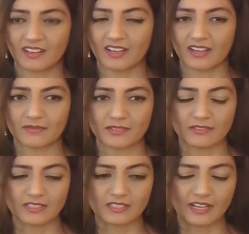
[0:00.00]
I
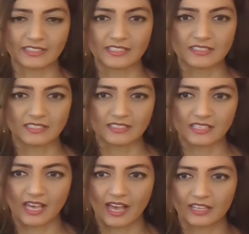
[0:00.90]
absolutely died listening
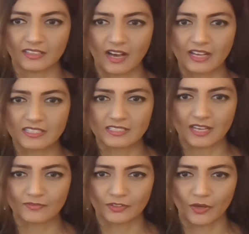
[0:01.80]
to that, and I just
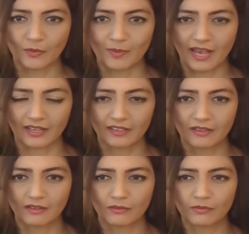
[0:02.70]
have to go back.
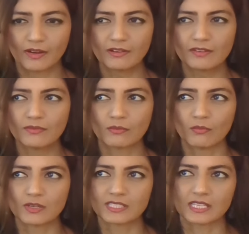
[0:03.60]
Where
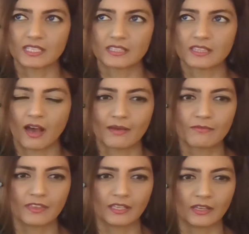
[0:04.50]
even was it that
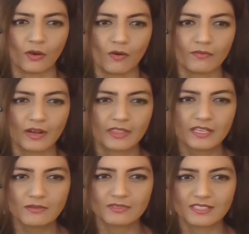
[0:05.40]
I'm thinking of? I
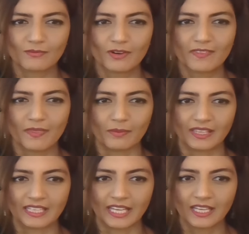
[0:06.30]
think it was somewhere in the
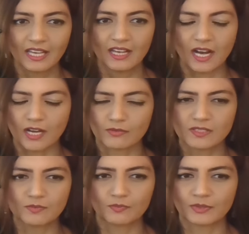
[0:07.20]
beginning. I
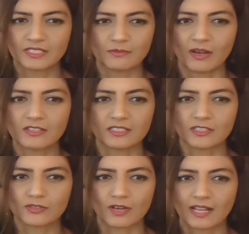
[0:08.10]
was pretty much in
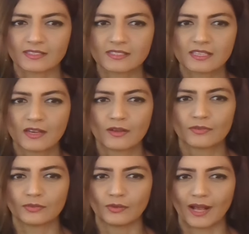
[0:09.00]
a trance
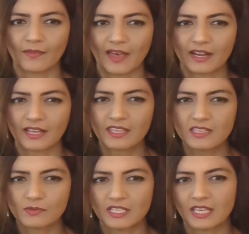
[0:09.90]
throughout that. I
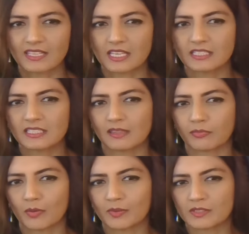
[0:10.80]
think it's when he gets into the
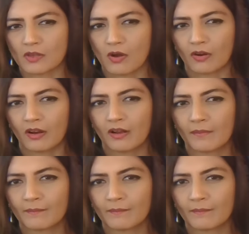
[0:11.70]
proper song.